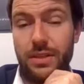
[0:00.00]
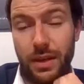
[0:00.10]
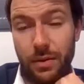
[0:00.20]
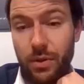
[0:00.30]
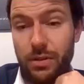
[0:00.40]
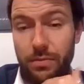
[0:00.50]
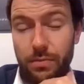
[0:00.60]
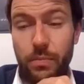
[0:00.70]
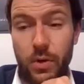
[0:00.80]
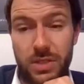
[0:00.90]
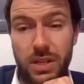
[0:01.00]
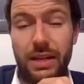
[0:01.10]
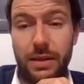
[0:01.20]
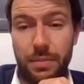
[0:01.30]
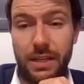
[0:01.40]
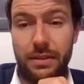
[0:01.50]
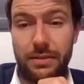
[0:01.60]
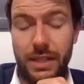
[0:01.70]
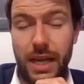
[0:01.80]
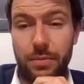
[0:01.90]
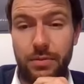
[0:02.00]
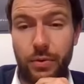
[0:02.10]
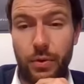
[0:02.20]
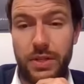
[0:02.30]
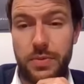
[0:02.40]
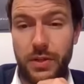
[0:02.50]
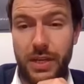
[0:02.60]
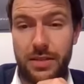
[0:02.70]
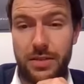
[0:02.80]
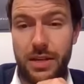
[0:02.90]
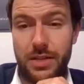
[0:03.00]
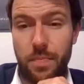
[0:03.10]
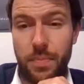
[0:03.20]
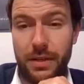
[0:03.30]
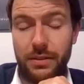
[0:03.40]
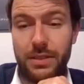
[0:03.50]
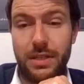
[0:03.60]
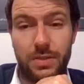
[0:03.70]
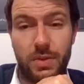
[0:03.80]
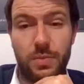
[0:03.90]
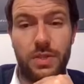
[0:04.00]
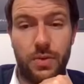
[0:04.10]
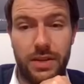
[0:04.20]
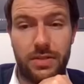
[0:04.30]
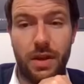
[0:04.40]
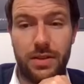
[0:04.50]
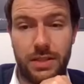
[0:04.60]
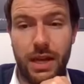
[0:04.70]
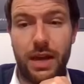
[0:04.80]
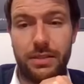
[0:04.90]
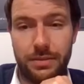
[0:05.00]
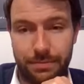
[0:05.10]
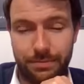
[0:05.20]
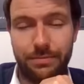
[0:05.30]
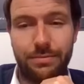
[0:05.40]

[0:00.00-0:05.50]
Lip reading: They will most likely be liable for a reasonable cancellation penalty in terms of the Rental Housing Act.